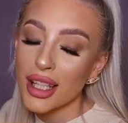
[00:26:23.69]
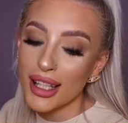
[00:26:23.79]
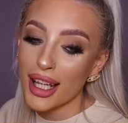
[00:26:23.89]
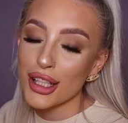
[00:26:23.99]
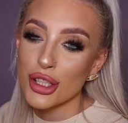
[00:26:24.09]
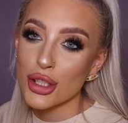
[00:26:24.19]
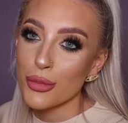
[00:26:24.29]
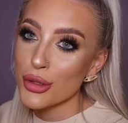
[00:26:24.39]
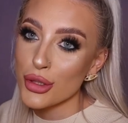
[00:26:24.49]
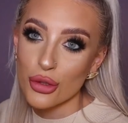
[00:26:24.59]
you can
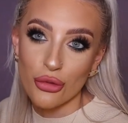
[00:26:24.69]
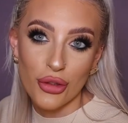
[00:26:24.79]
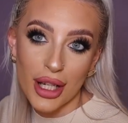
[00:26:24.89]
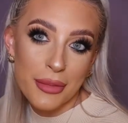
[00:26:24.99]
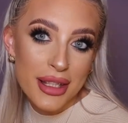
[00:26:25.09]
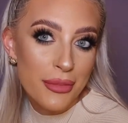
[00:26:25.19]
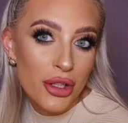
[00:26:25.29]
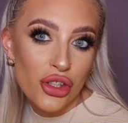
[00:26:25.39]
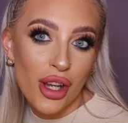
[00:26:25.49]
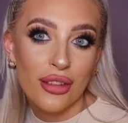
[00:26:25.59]
subscribe to my
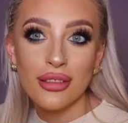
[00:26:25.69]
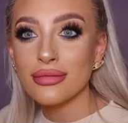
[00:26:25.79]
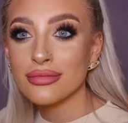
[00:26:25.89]
channel.